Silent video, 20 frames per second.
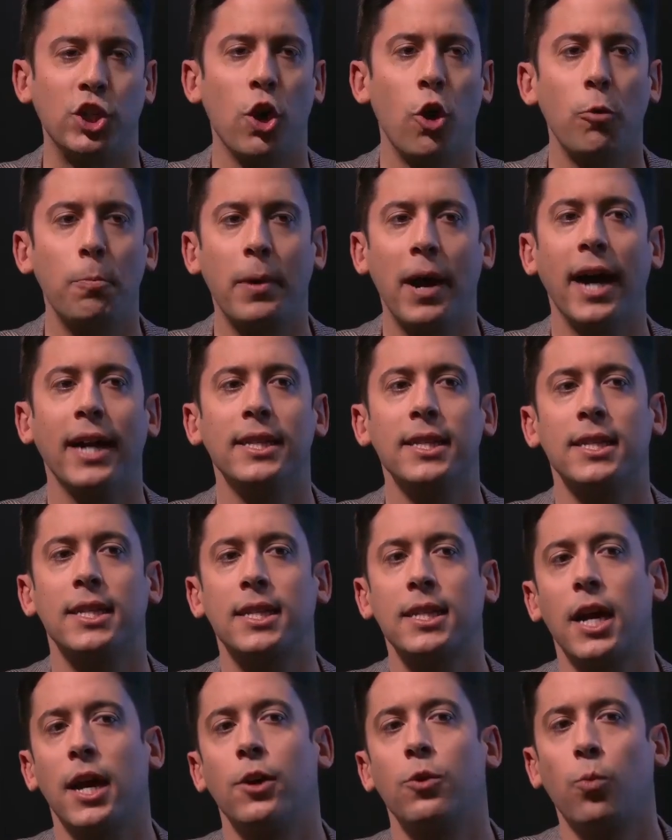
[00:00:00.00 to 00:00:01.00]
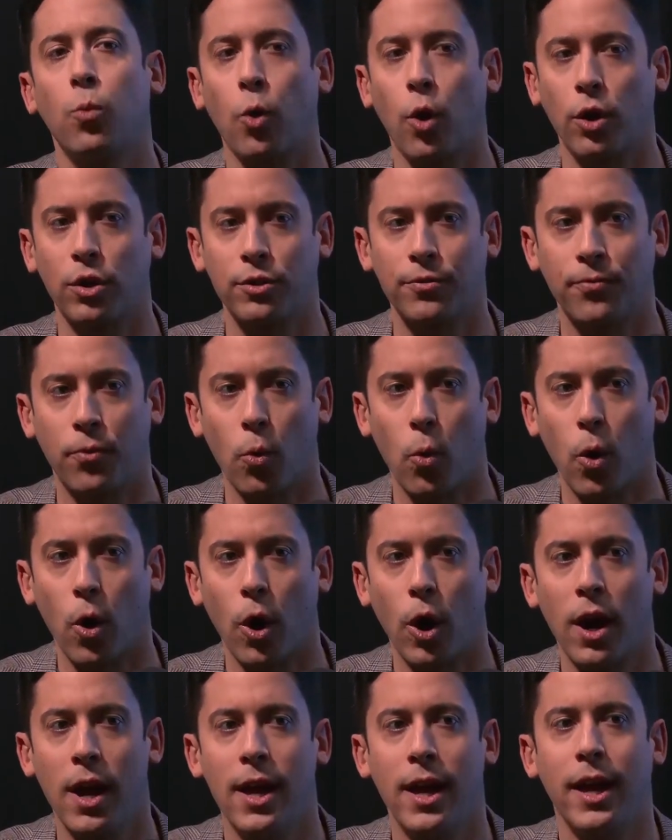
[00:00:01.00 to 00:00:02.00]
Joe Biden's son worked
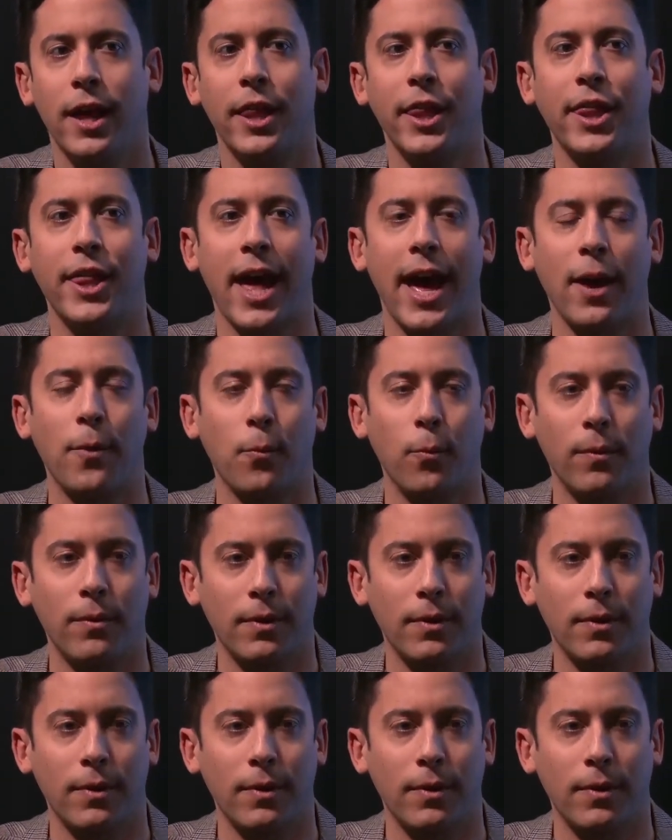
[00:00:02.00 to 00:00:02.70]
for, that